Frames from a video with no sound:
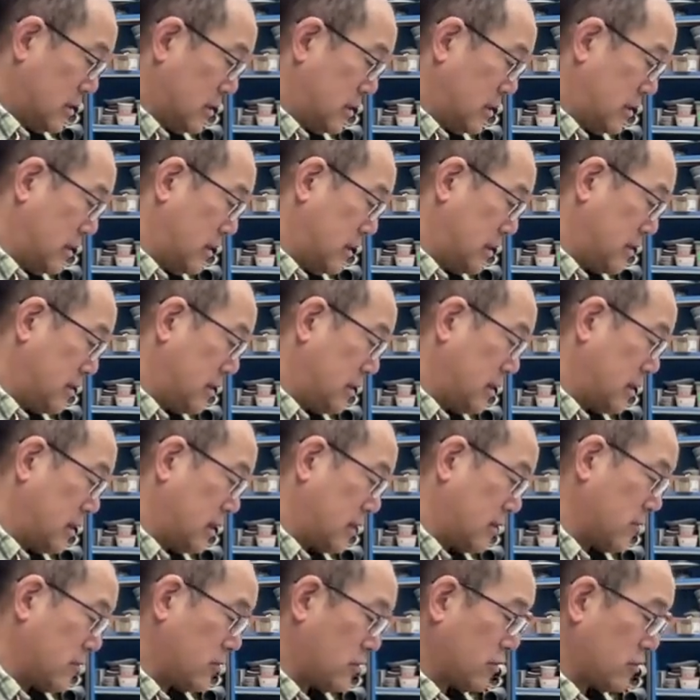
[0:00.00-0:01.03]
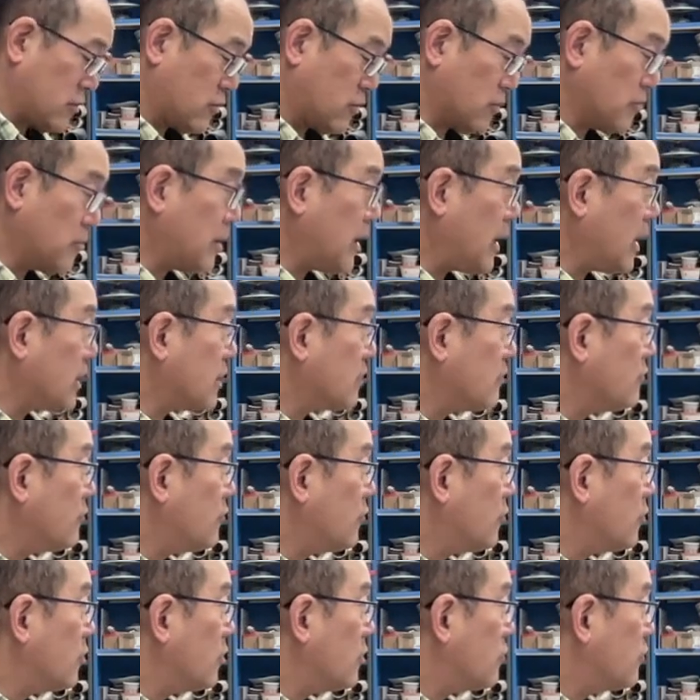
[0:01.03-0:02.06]
Yeah, see that? So just going back and
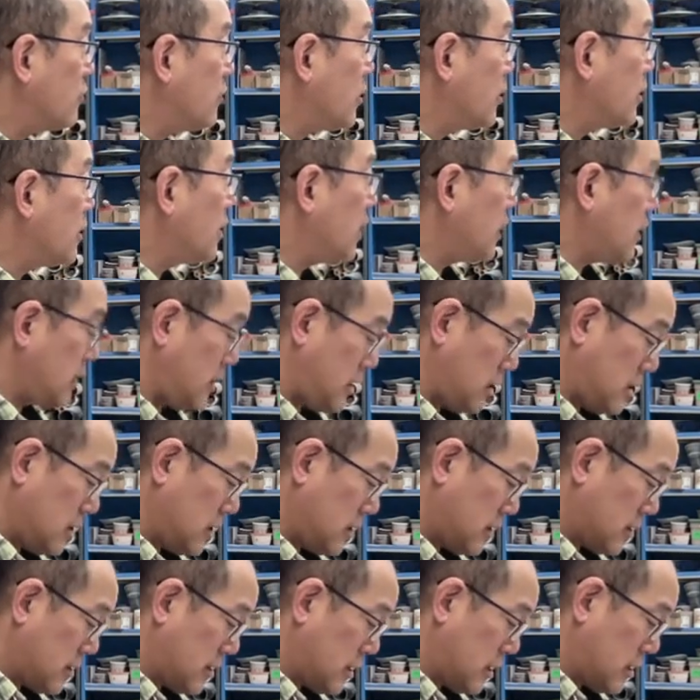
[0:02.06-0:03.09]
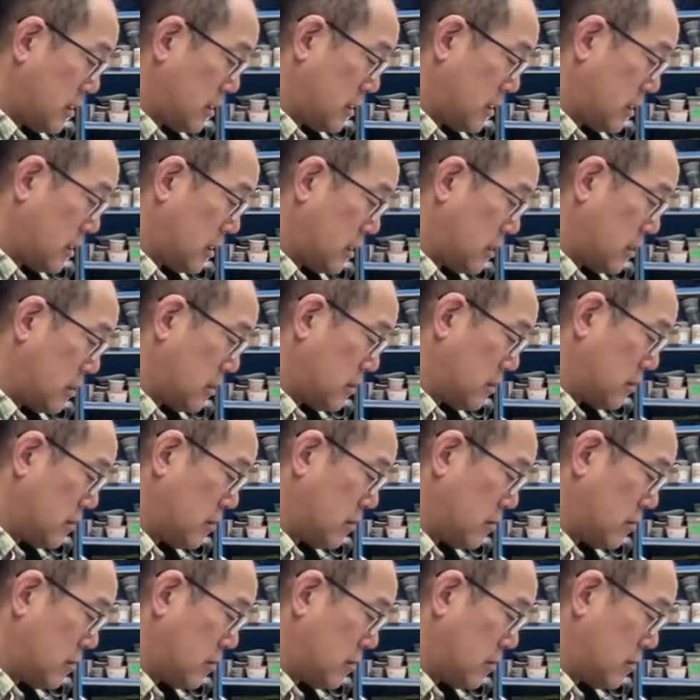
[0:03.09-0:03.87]
forth very lightly inside of there.